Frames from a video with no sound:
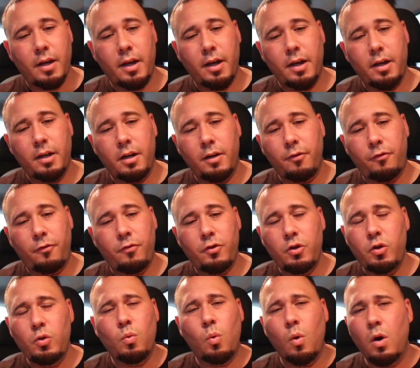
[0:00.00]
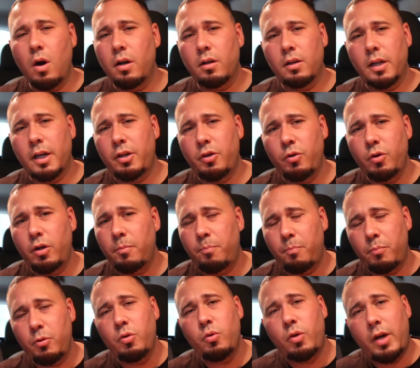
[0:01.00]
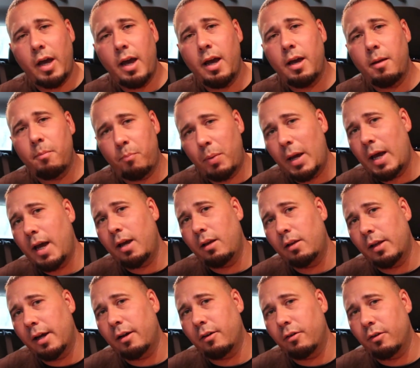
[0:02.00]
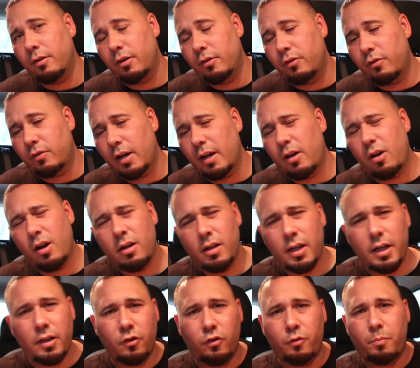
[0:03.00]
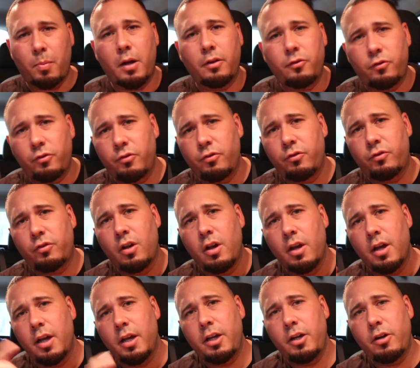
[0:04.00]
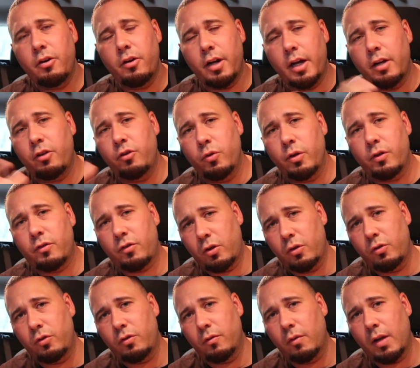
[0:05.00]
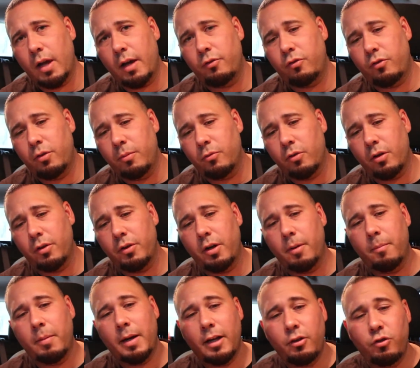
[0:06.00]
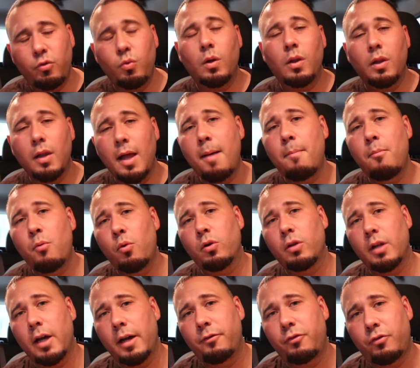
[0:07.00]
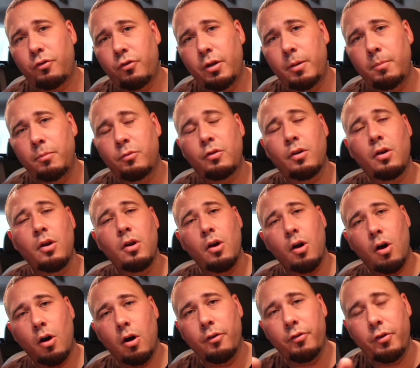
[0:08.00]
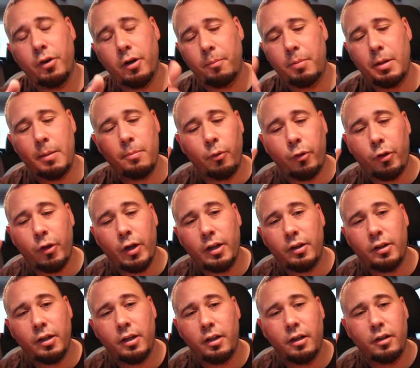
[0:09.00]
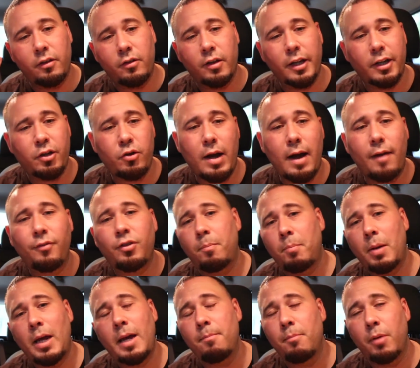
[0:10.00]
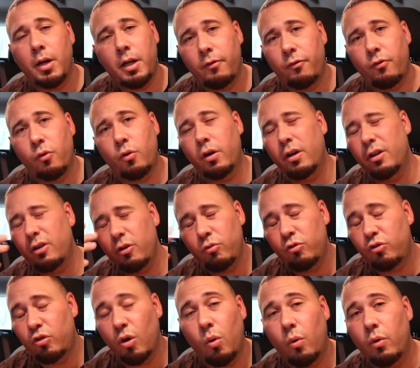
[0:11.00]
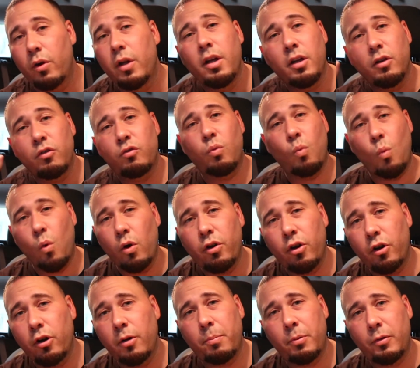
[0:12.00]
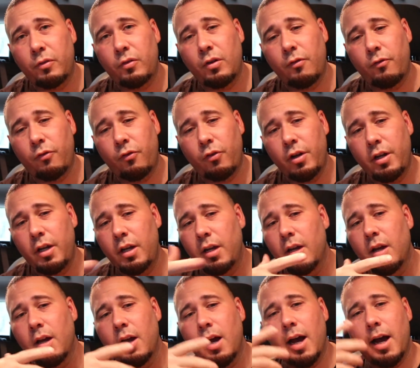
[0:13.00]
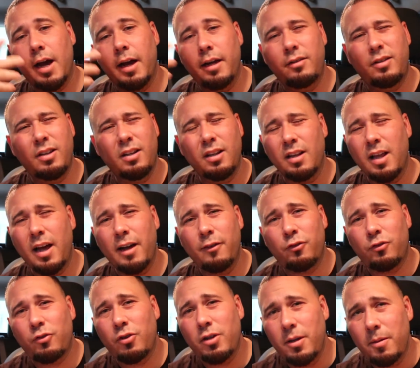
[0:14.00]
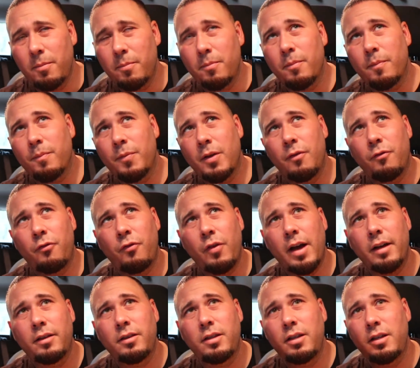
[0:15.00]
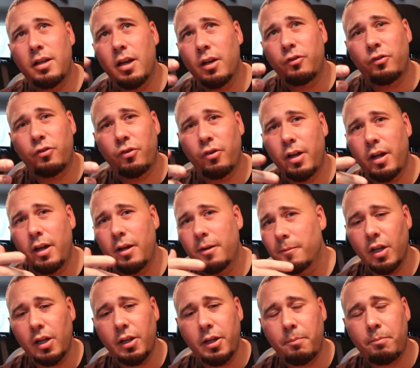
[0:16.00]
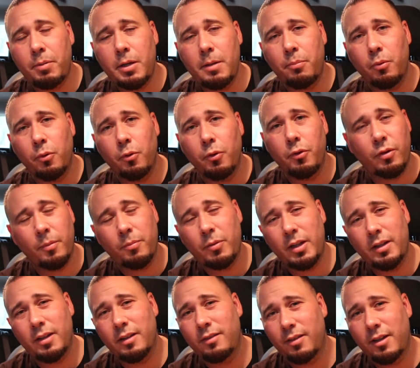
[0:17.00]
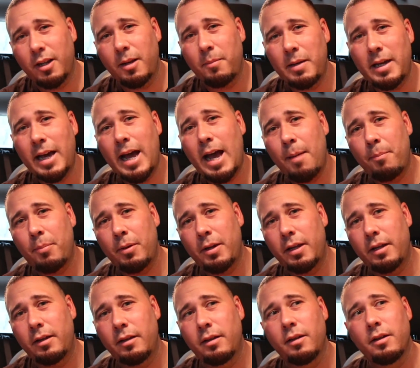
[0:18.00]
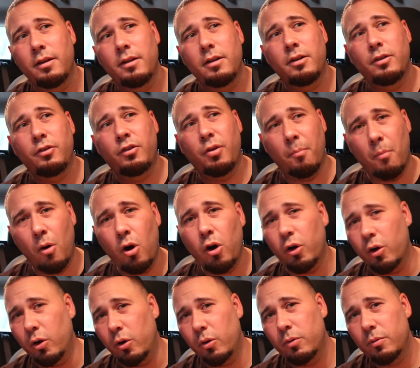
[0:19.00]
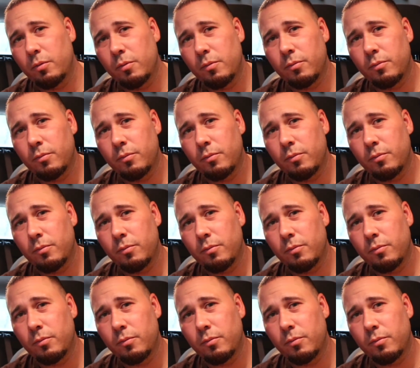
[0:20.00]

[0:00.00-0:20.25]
And if you want, like you could, you can pay like a, it's like kind of like the sponsors here, and I do exclusive live streams on there, but I do a lot more live streams on there. People think that it, like you have to pay money for it. You don't. It's one hundred percent free. I did a live stream, in fact, yesterday telling people something that's going to be happening tomorrow.